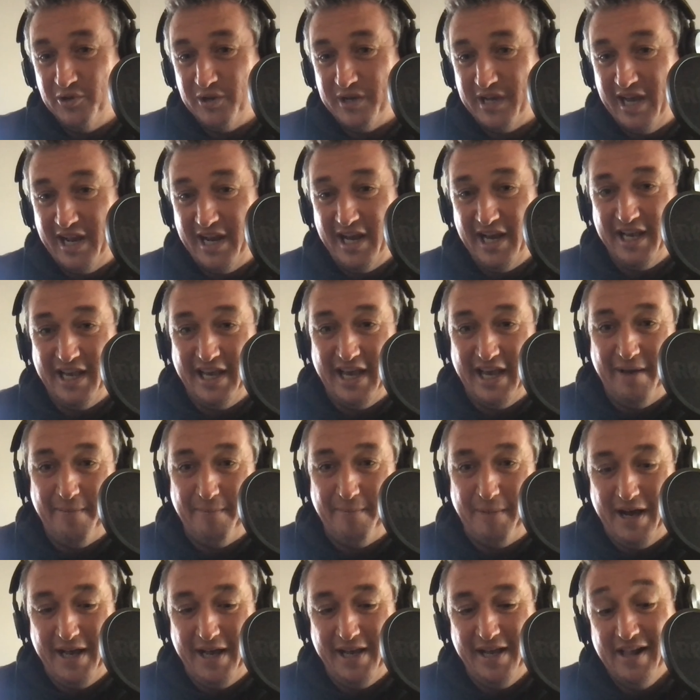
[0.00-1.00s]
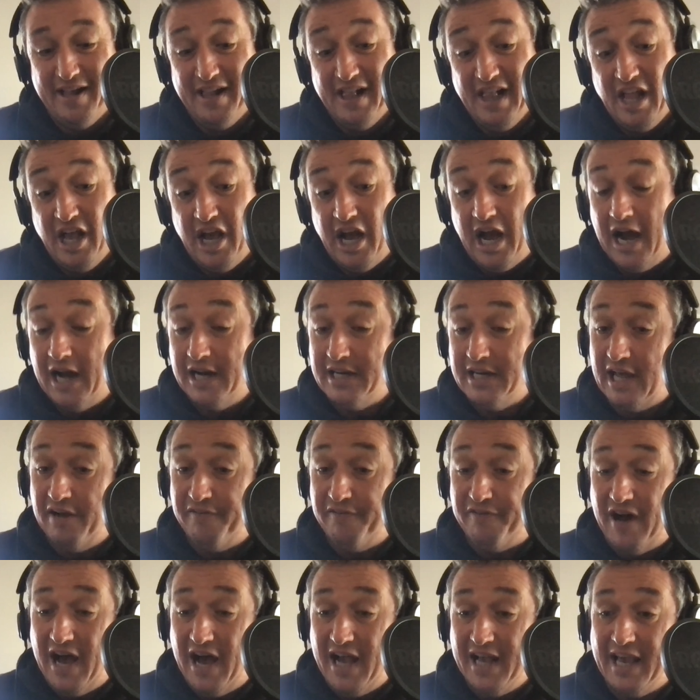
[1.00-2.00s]
Can I get and
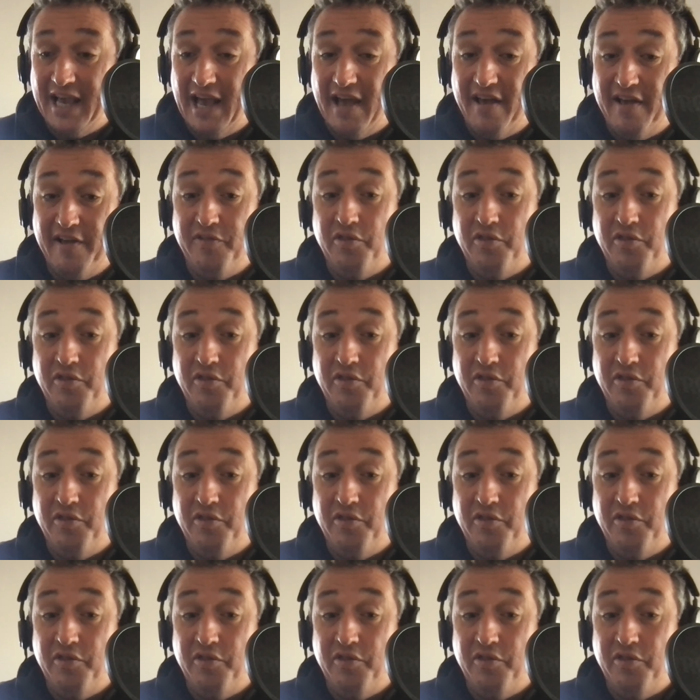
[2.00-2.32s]
if I get